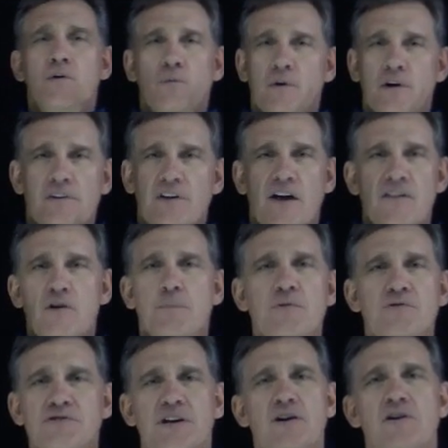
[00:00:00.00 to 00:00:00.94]
with other
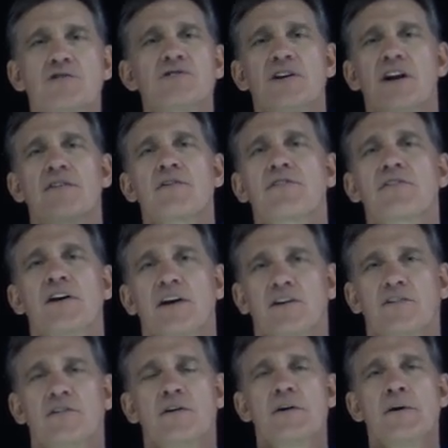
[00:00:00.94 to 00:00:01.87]
presenters and other
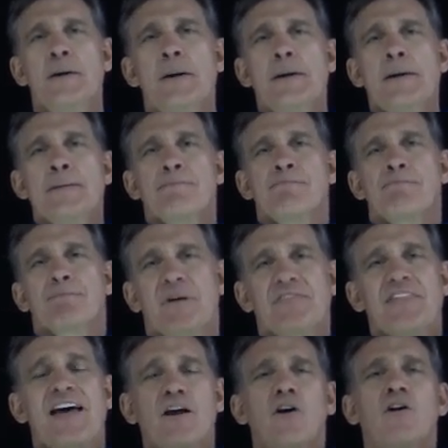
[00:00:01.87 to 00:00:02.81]
things.
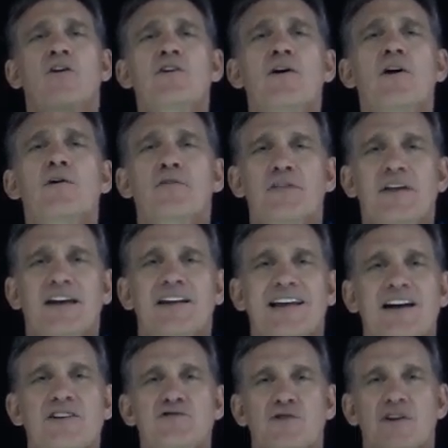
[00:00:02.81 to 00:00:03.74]
But that a la carte thing
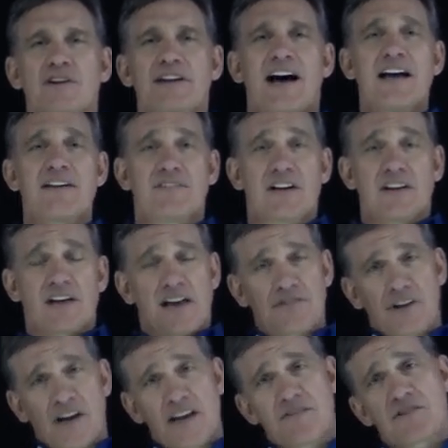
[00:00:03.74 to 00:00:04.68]
allows you to dive
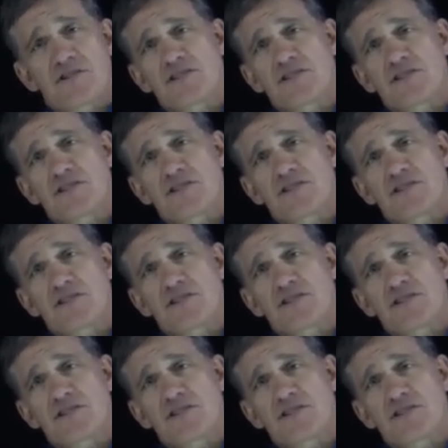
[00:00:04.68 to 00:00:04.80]
in the